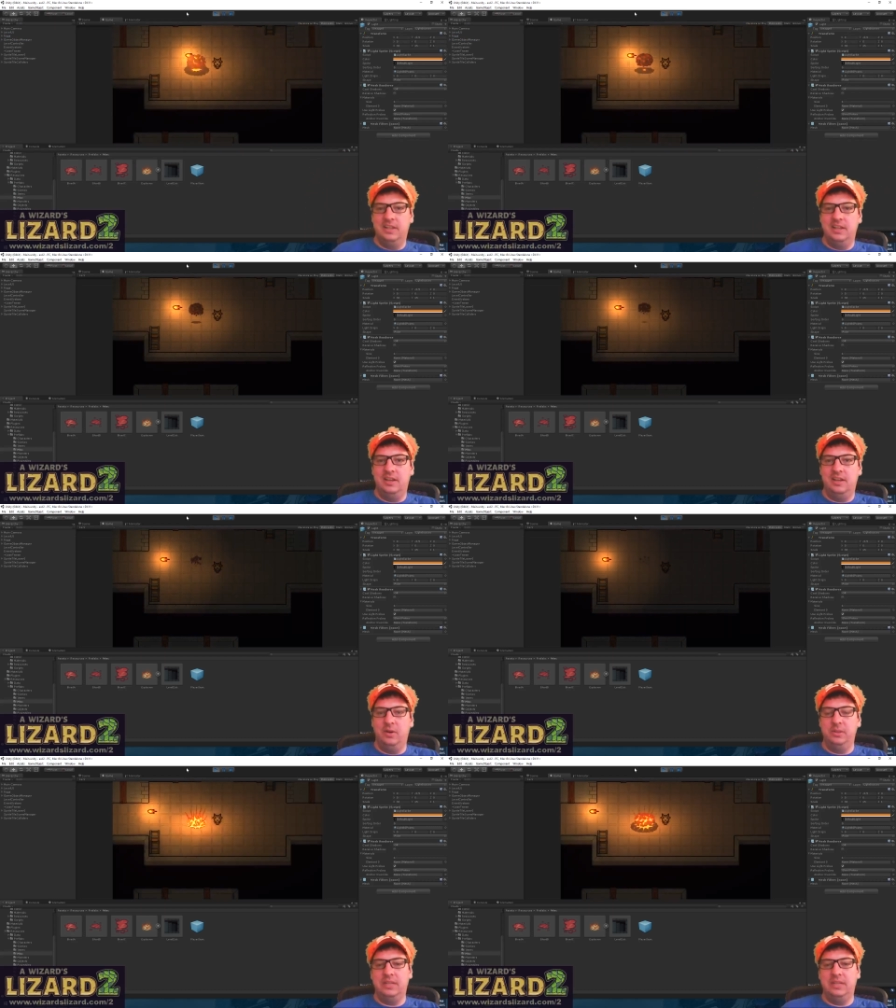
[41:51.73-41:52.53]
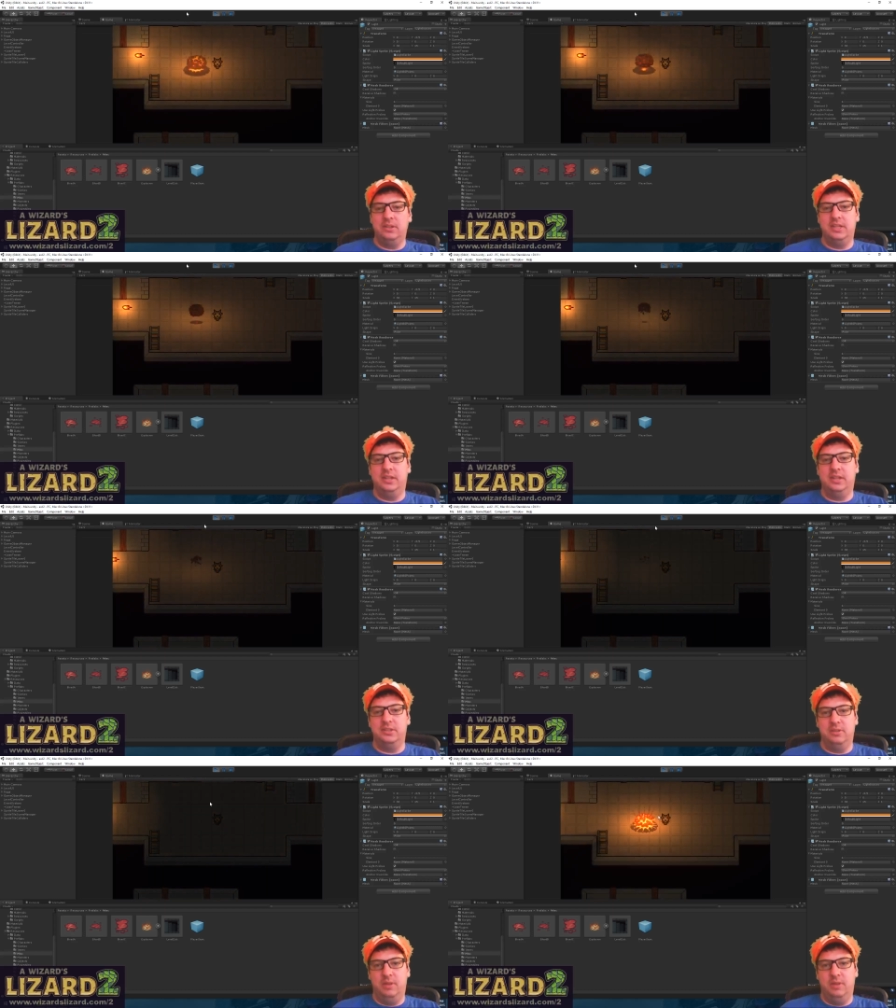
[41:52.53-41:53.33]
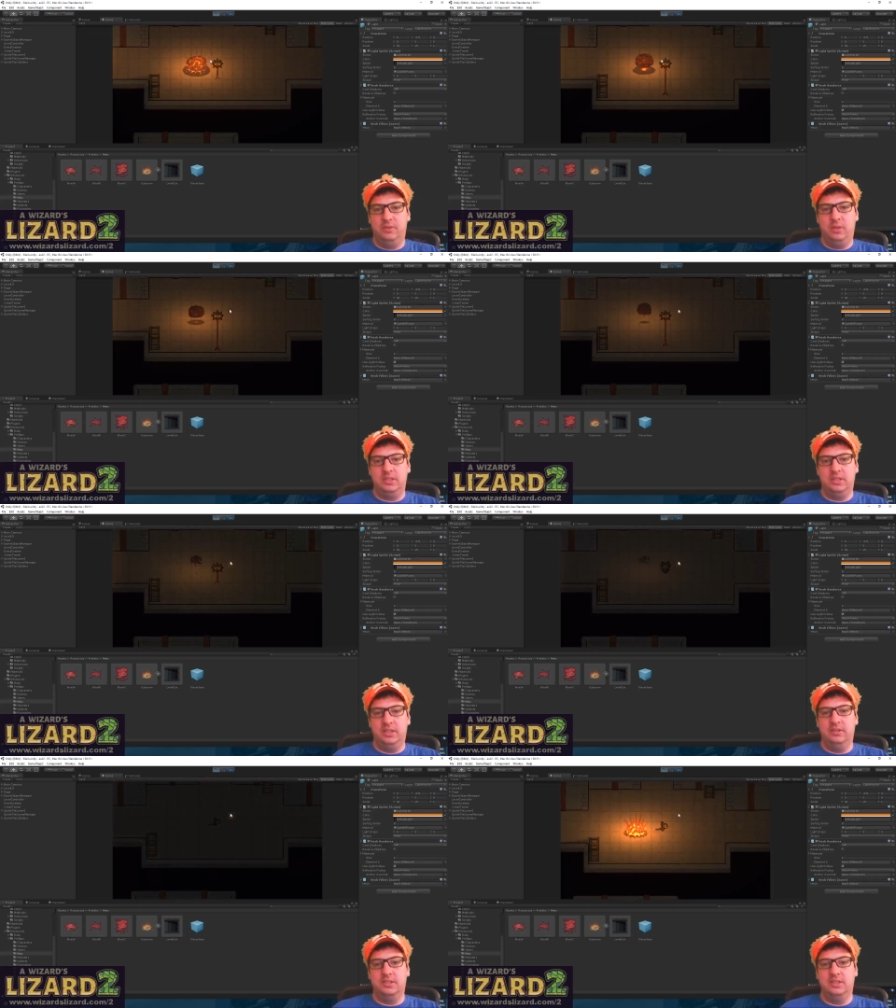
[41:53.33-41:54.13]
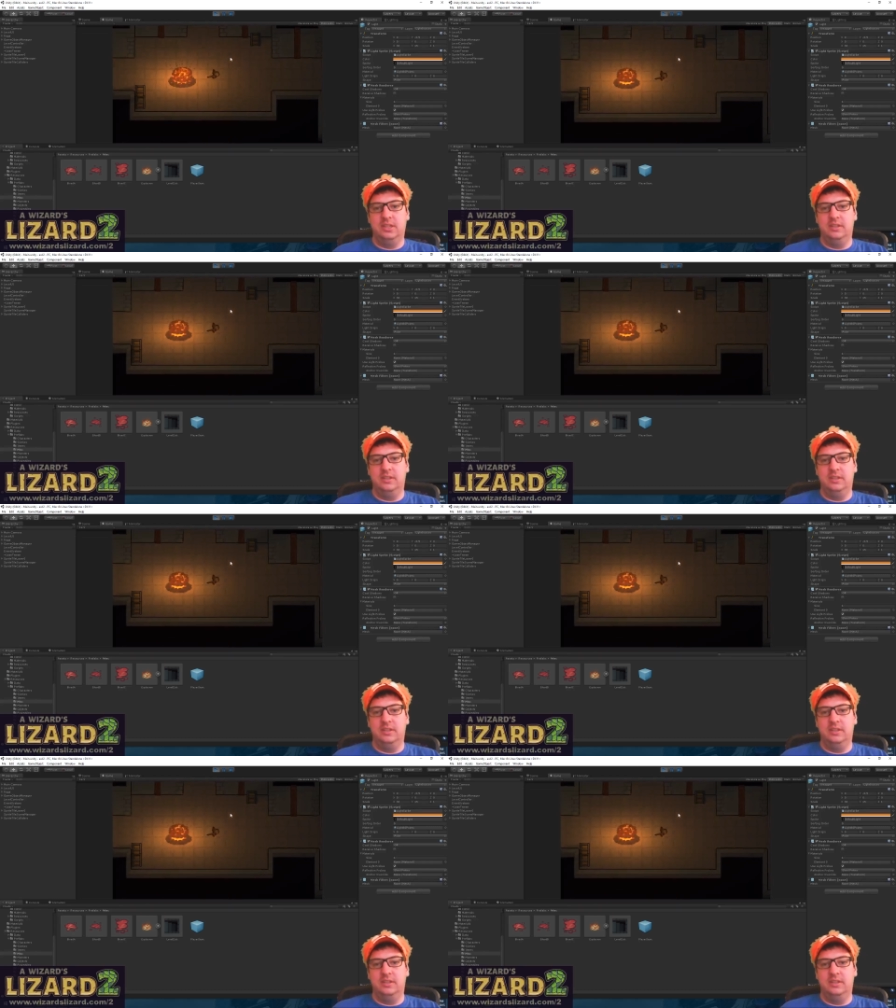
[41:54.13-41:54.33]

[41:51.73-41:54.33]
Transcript: wonder what that looks like on the stream. I'll have to watch it later and see.